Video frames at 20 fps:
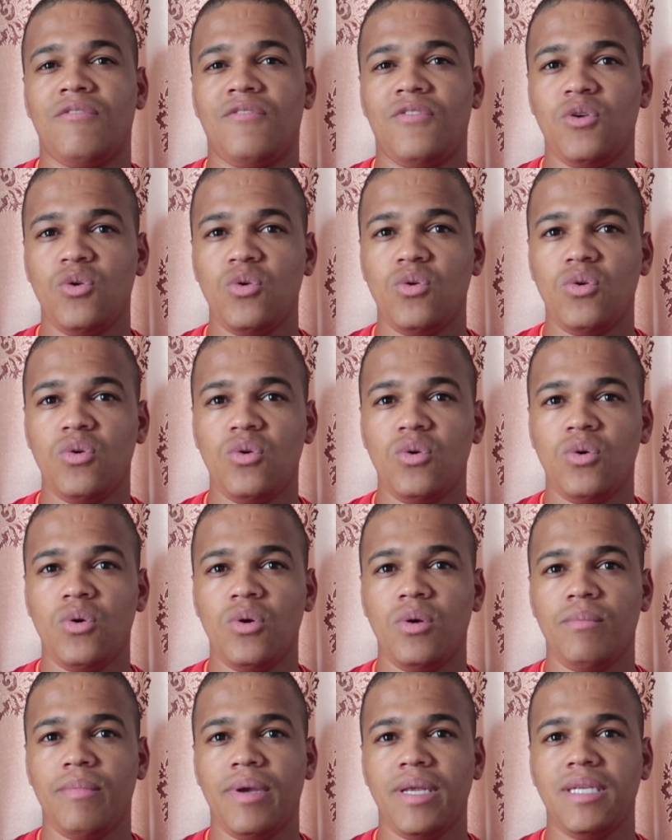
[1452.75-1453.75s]
flu
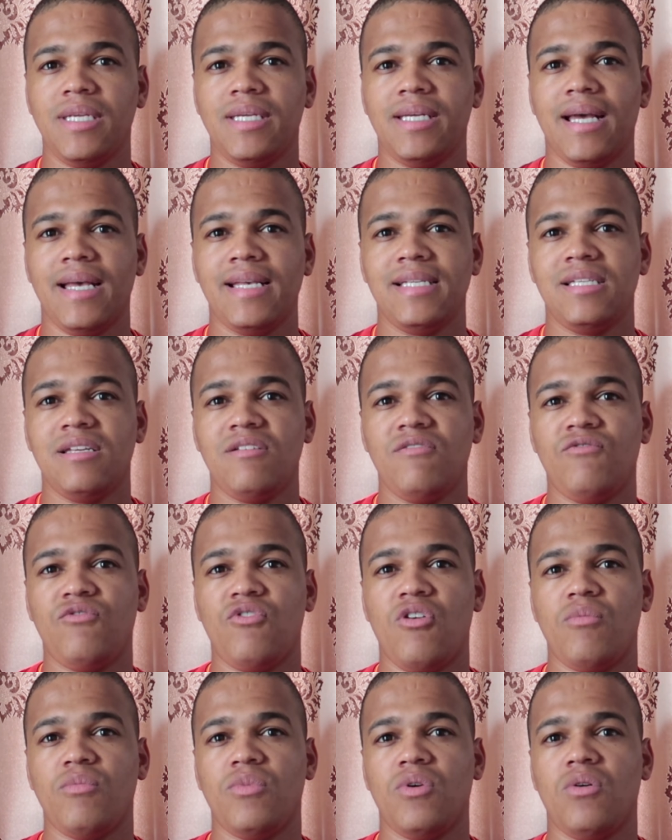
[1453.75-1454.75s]
medication
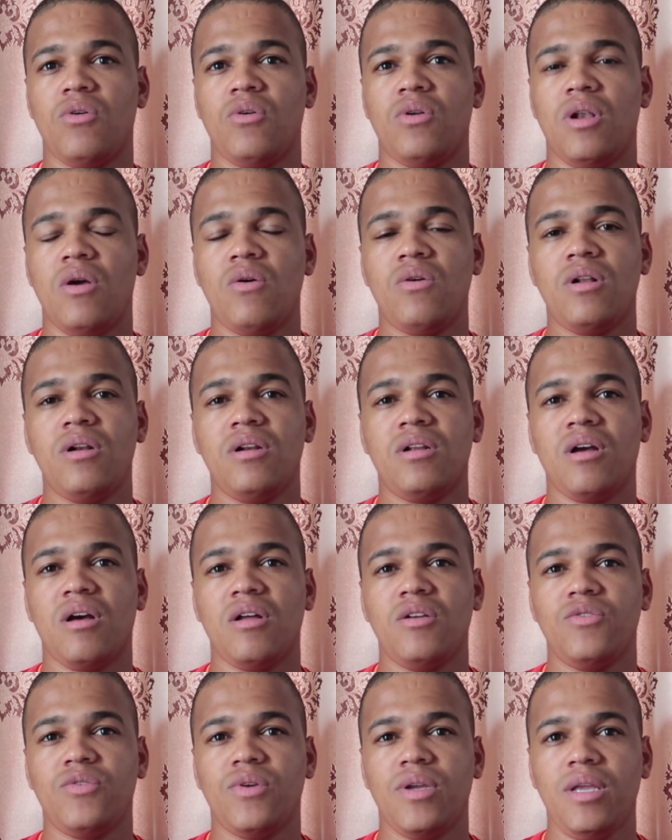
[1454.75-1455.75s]
from your local
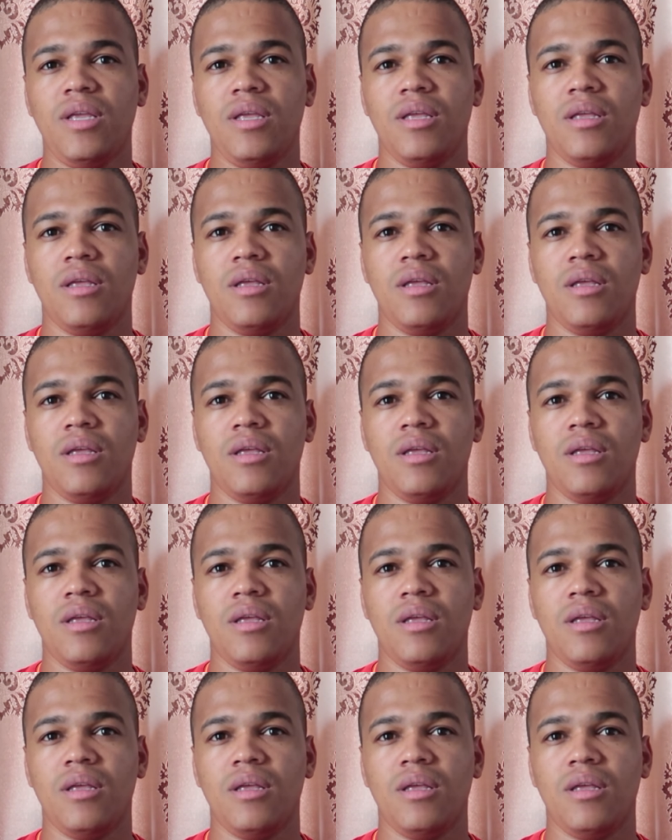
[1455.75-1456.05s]
country,